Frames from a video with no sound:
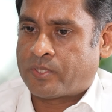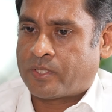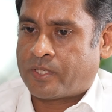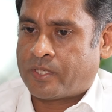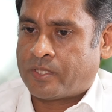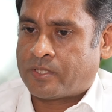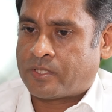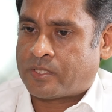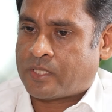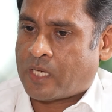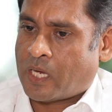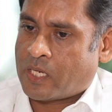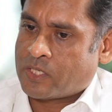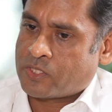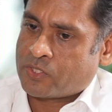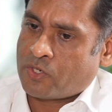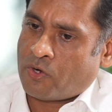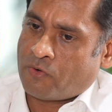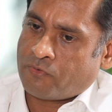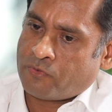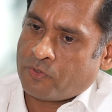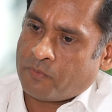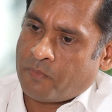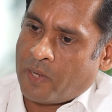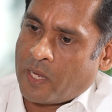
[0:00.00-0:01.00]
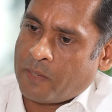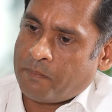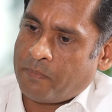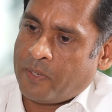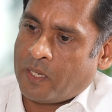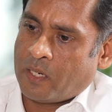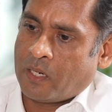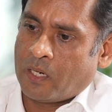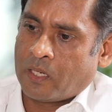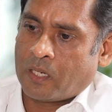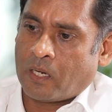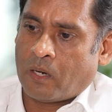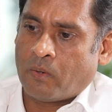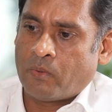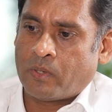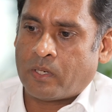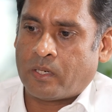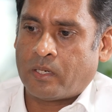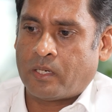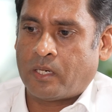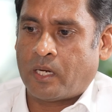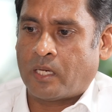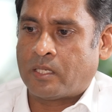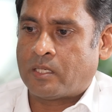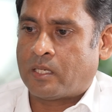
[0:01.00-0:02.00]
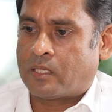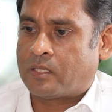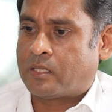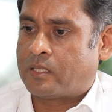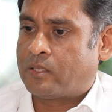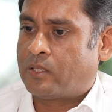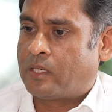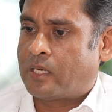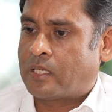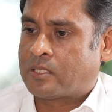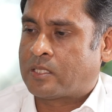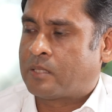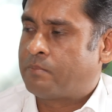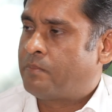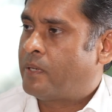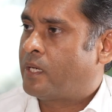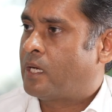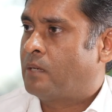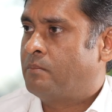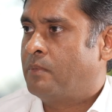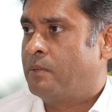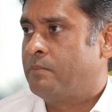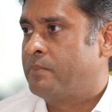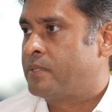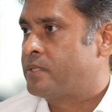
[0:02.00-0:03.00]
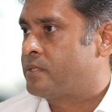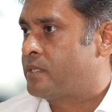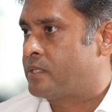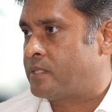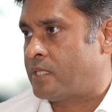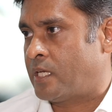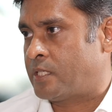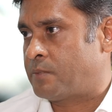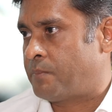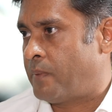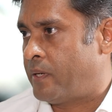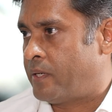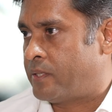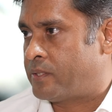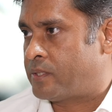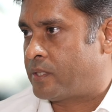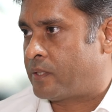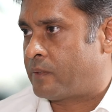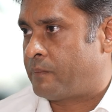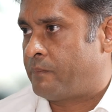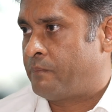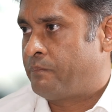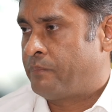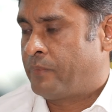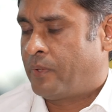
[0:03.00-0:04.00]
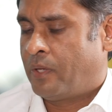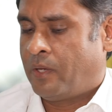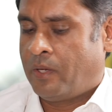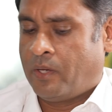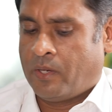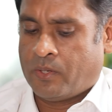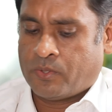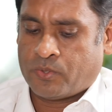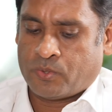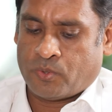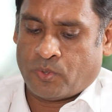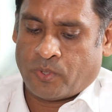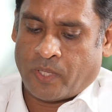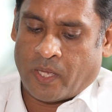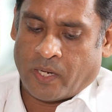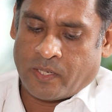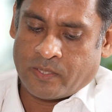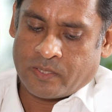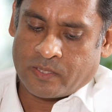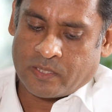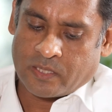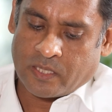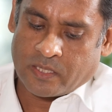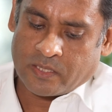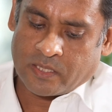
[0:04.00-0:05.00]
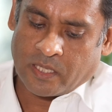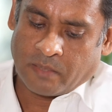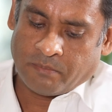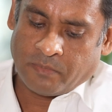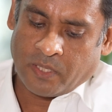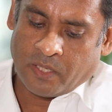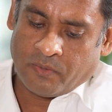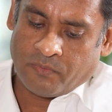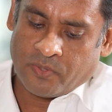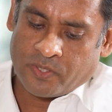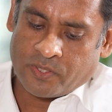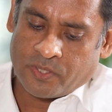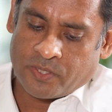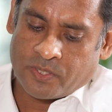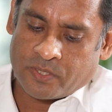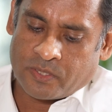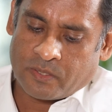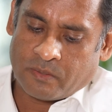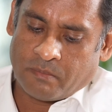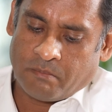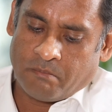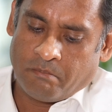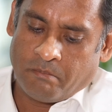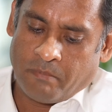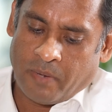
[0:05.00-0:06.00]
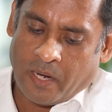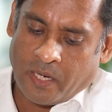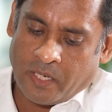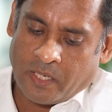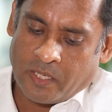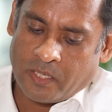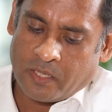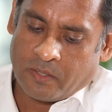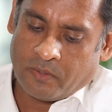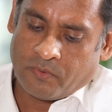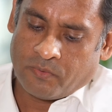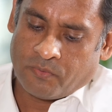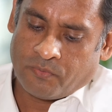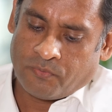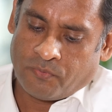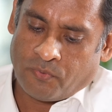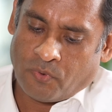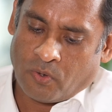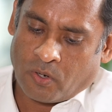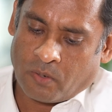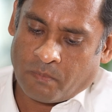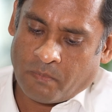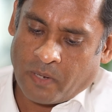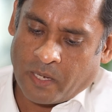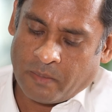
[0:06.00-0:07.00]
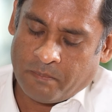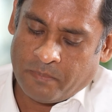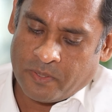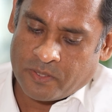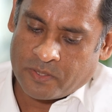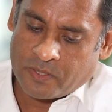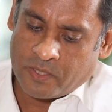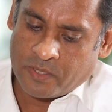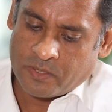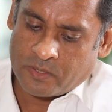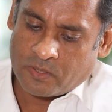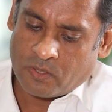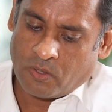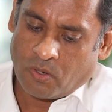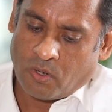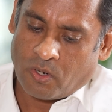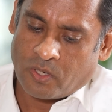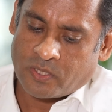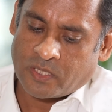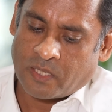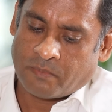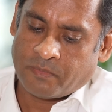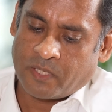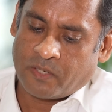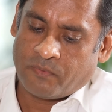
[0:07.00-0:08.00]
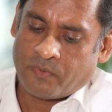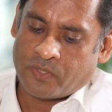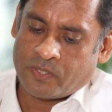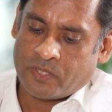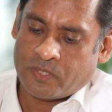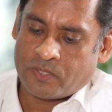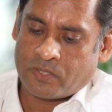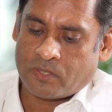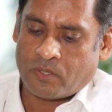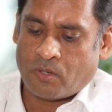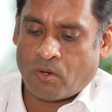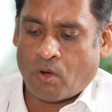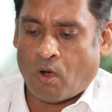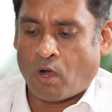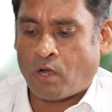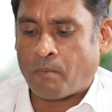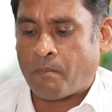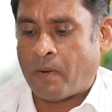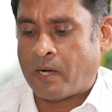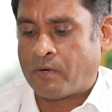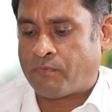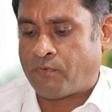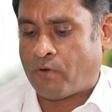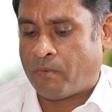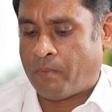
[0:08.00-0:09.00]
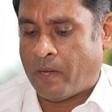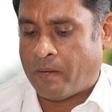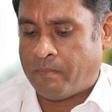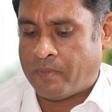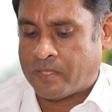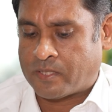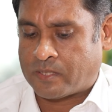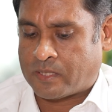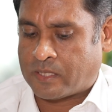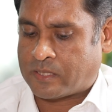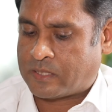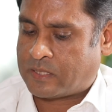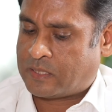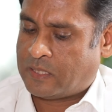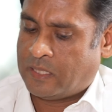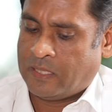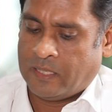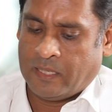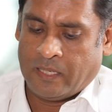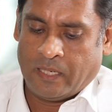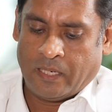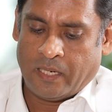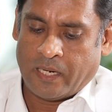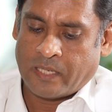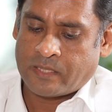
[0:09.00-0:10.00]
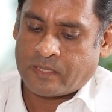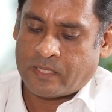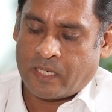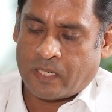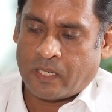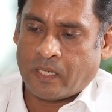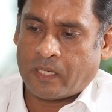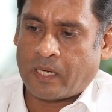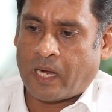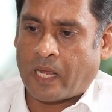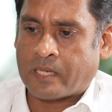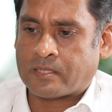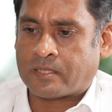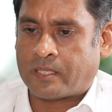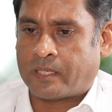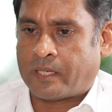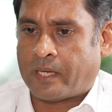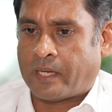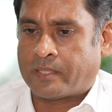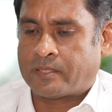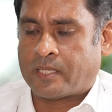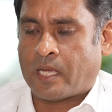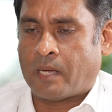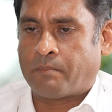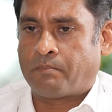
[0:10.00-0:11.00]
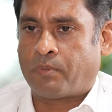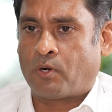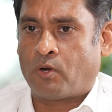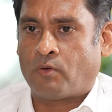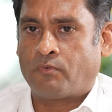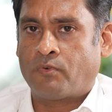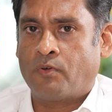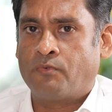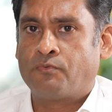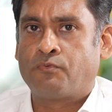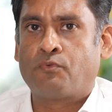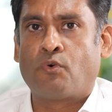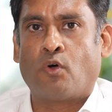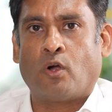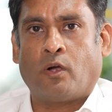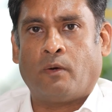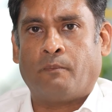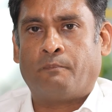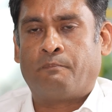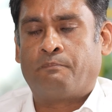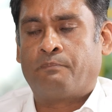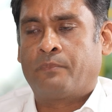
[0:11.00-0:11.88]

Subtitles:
it is charged off to my P&L account, doesn't become a business expenditure. So there is something which is meant for my business or something which is not meant for my business. Let's take a classic example of a phone.